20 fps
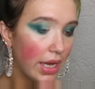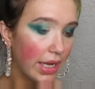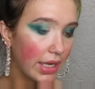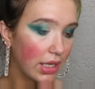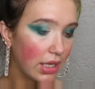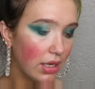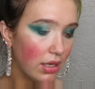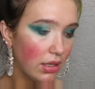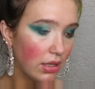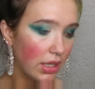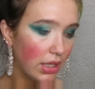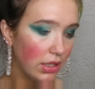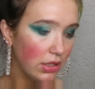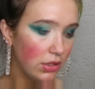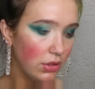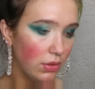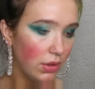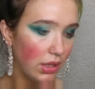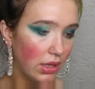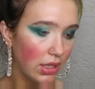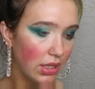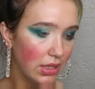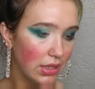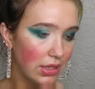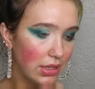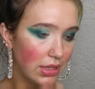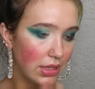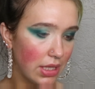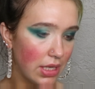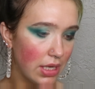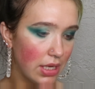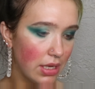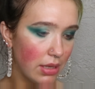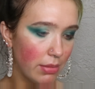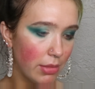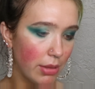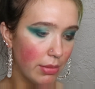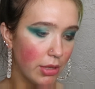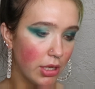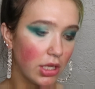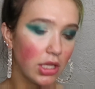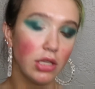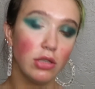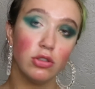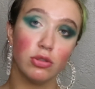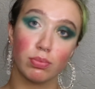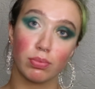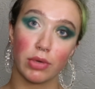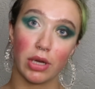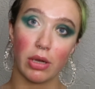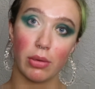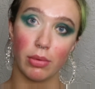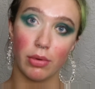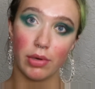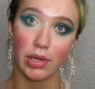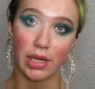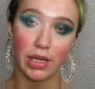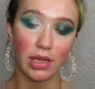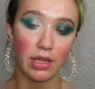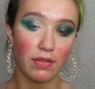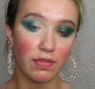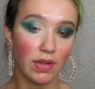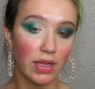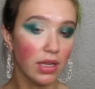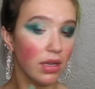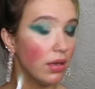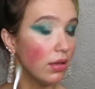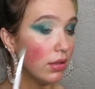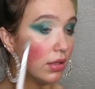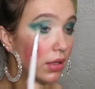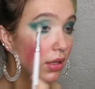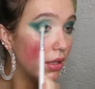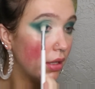I kind of like doing this. I'm not a huge brow bone highlight fan,